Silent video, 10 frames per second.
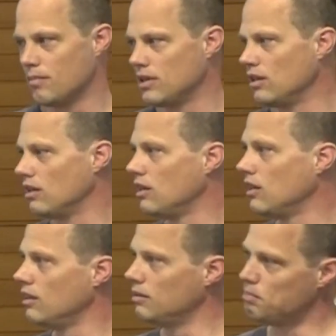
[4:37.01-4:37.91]

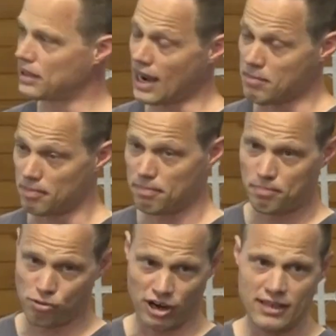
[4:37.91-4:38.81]
He became a
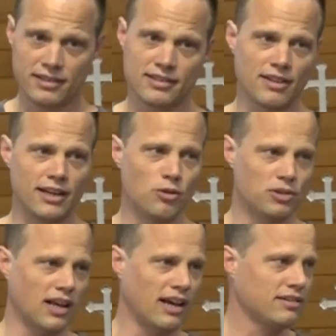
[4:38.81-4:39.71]
priest, and then he was
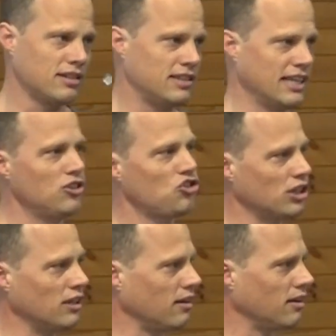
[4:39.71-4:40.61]
asked to teach
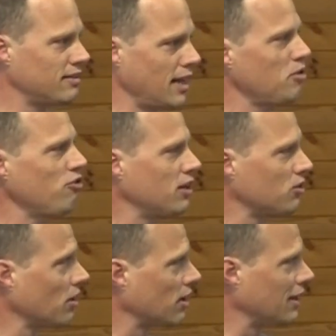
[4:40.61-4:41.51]
in the seminary. He's
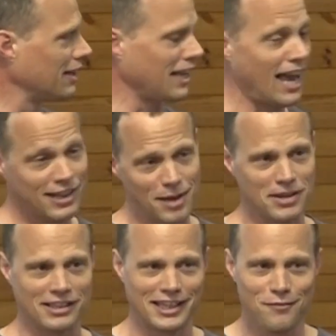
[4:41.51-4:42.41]
clearly
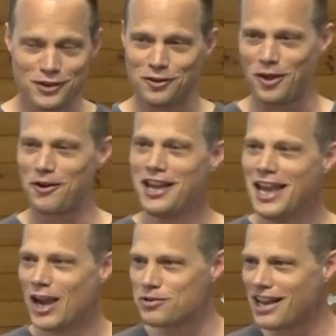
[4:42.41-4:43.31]
academically gifted, although
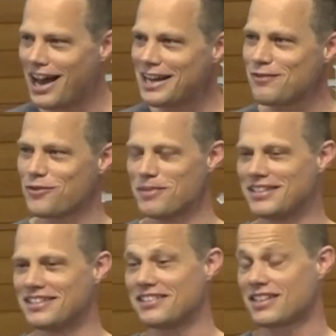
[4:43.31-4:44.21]
it was heartening for me
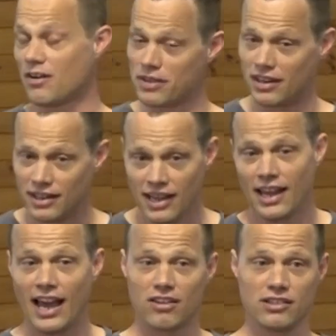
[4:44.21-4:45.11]
to discover that
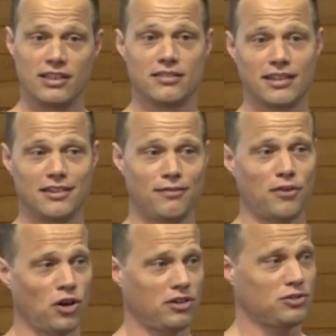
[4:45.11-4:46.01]
actually his
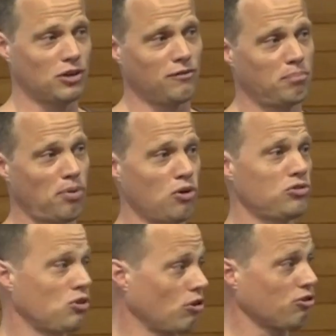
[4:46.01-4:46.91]
first sort of
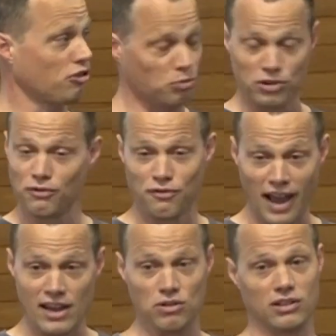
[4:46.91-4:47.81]
postdoctorate was
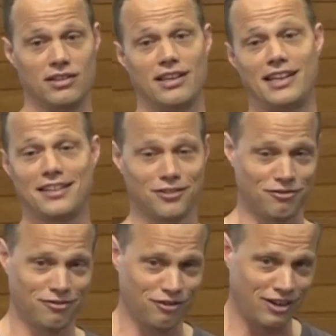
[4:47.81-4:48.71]
failed, and he had to
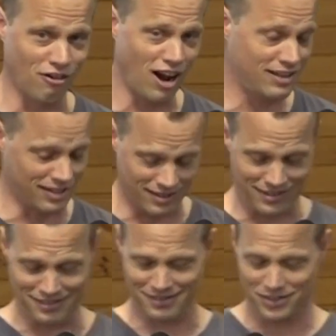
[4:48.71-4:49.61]
rewrite it
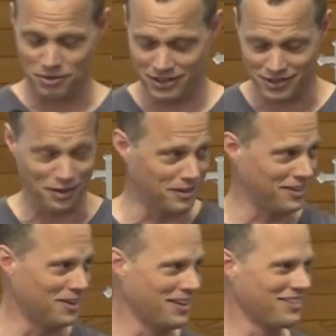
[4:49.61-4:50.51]
and do it. So that,
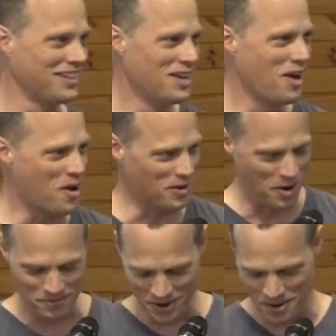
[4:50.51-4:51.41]
there's
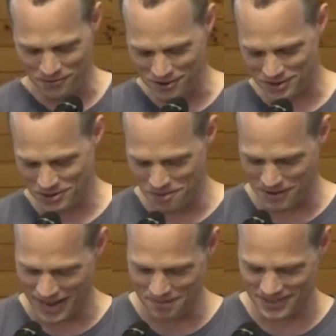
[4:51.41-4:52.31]
hope for us all,
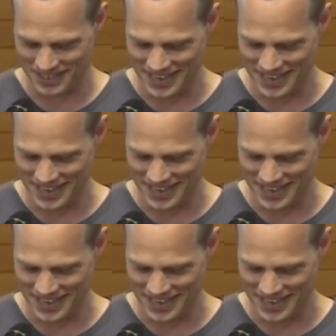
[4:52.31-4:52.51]
perhaps.